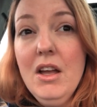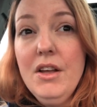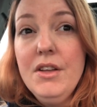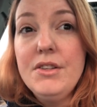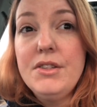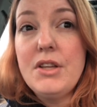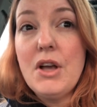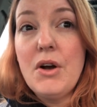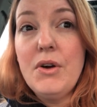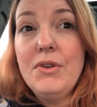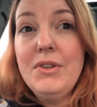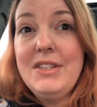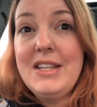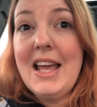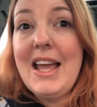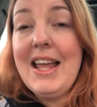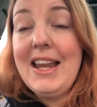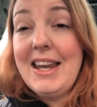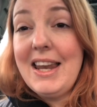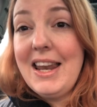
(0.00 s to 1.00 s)
So
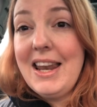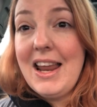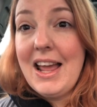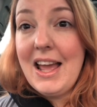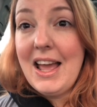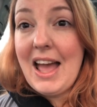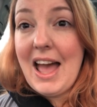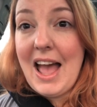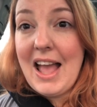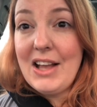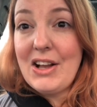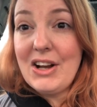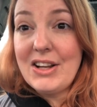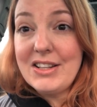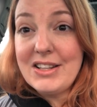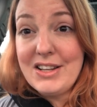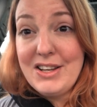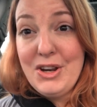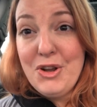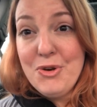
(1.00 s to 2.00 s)
then I
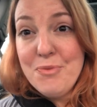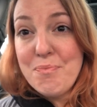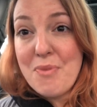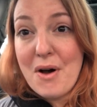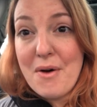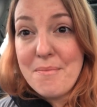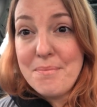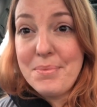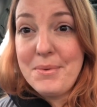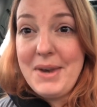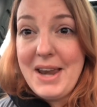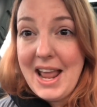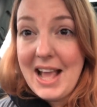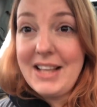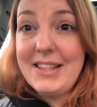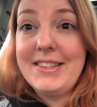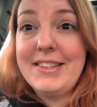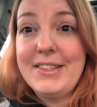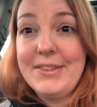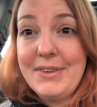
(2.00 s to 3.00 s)
got a new bump
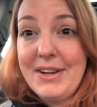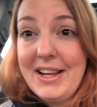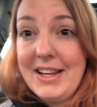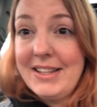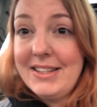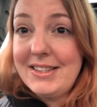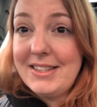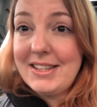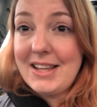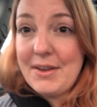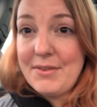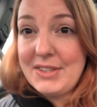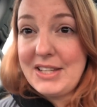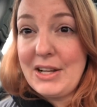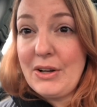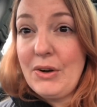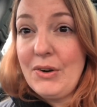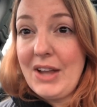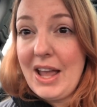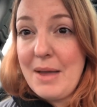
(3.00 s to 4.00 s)
next to it. I was
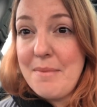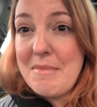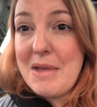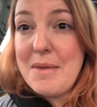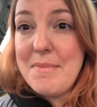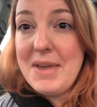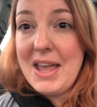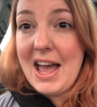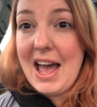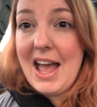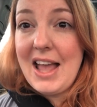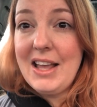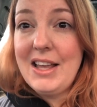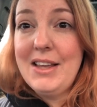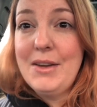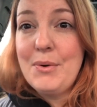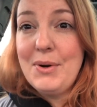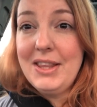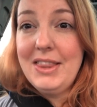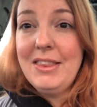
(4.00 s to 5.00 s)
like, okay, maybe I
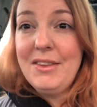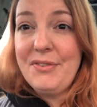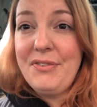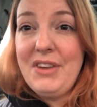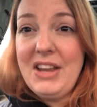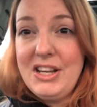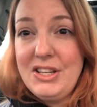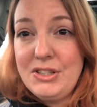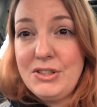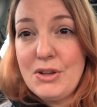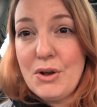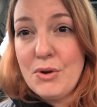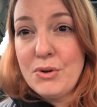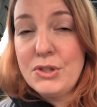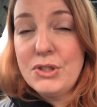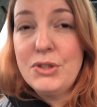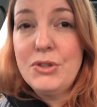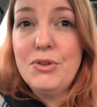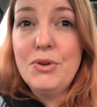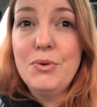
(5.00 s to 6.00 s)
quit the phage
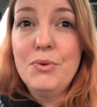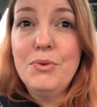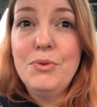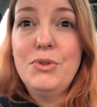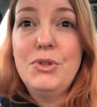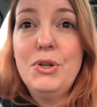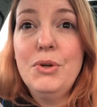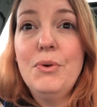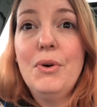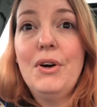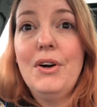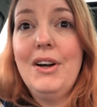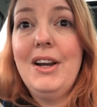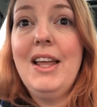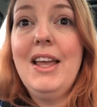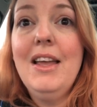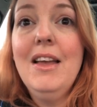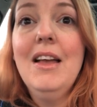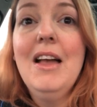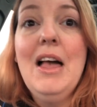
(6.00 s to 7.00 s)
soaks too
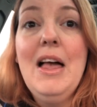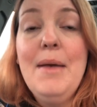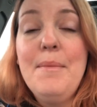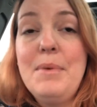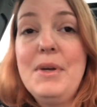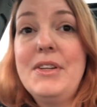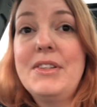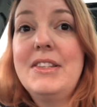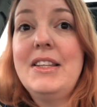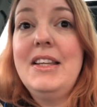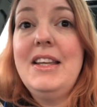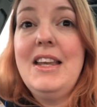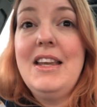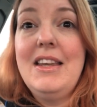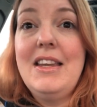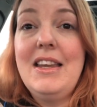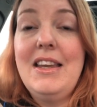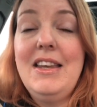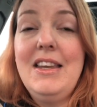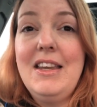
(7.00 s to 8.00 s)
early, because
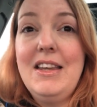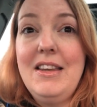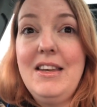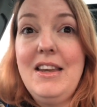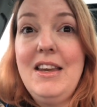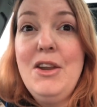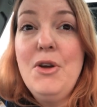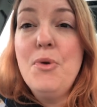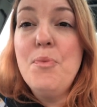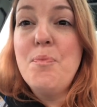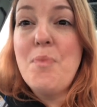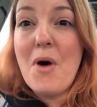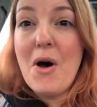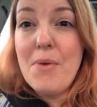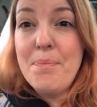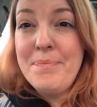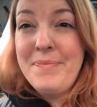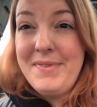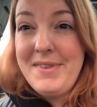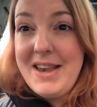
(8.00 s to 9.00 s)
the new
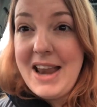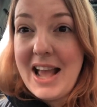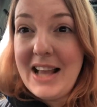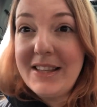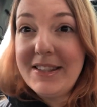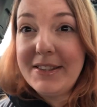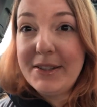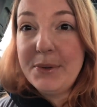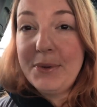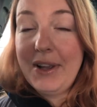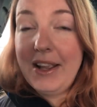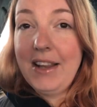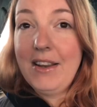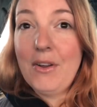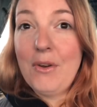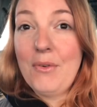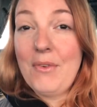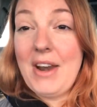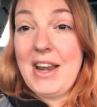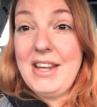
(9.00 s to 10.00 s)
bump next to
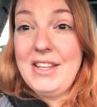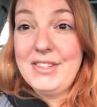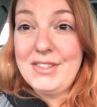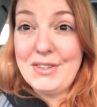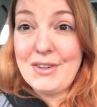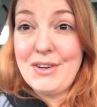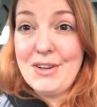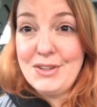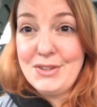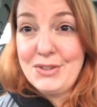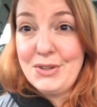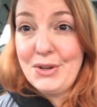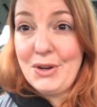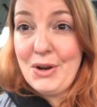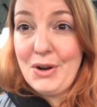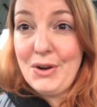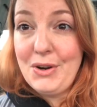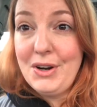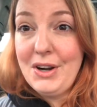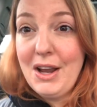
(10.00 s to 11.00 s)
it already started to
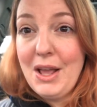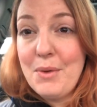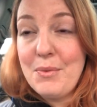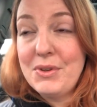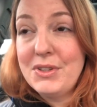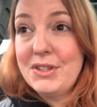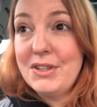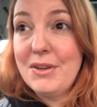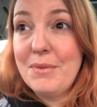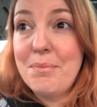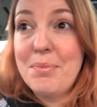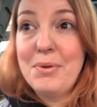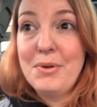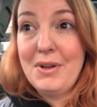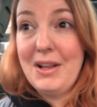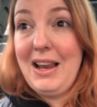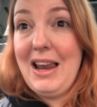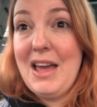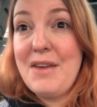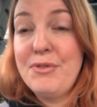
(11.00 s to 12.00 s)
hurt. It was a
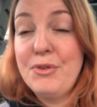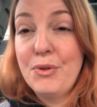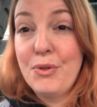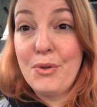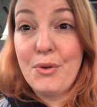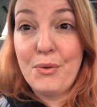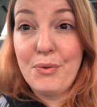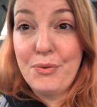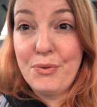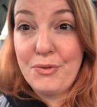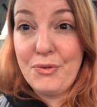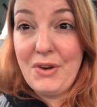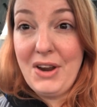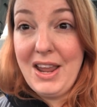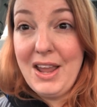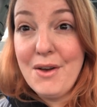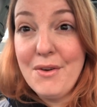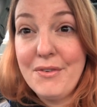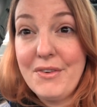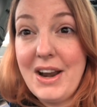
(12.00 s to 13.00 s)
level of
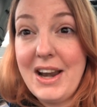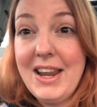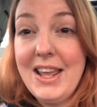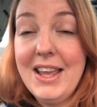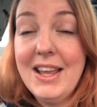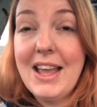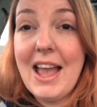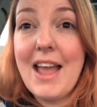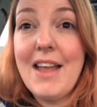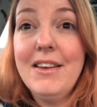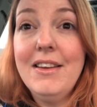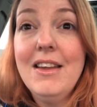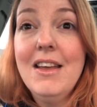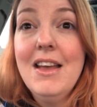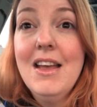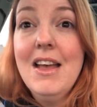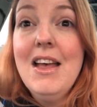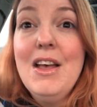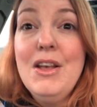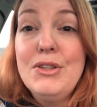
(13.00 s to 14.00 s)
3 already again.
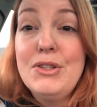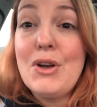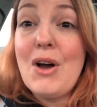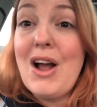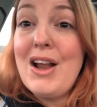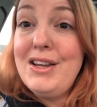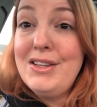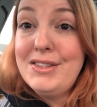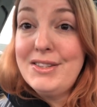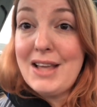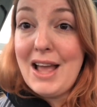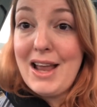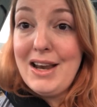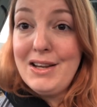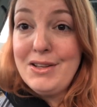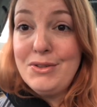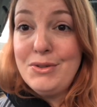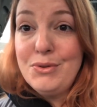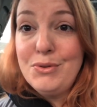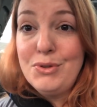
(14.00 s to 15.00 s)
So I
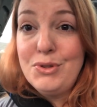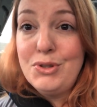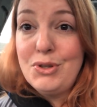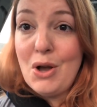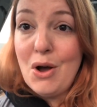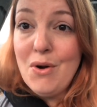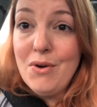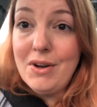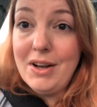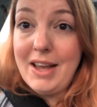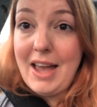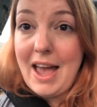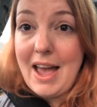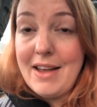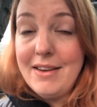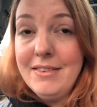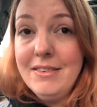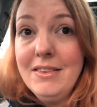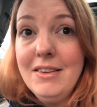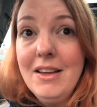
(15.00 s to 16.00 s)
decided to soak
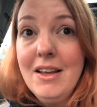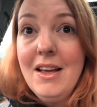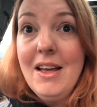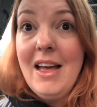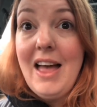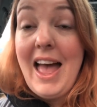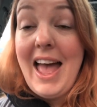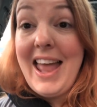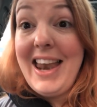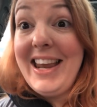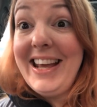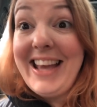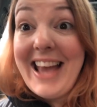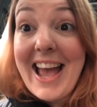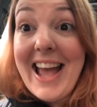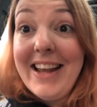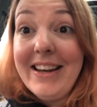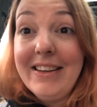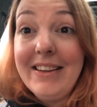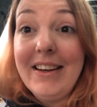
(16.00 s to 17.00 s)
again, and
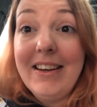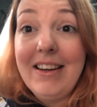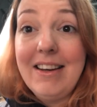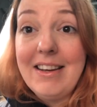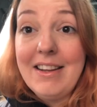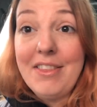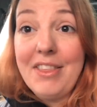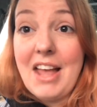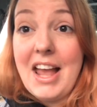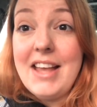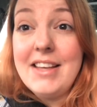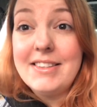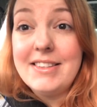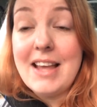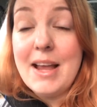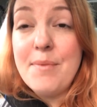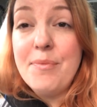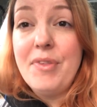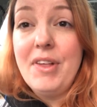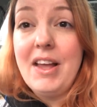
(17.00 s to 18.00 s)
again the
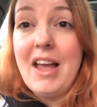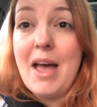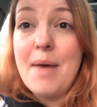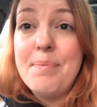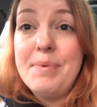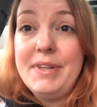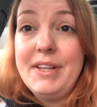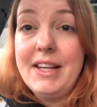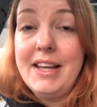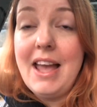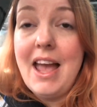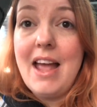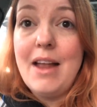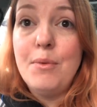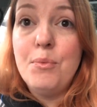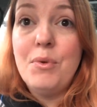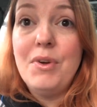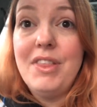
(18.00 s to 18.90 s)
same thing happened again.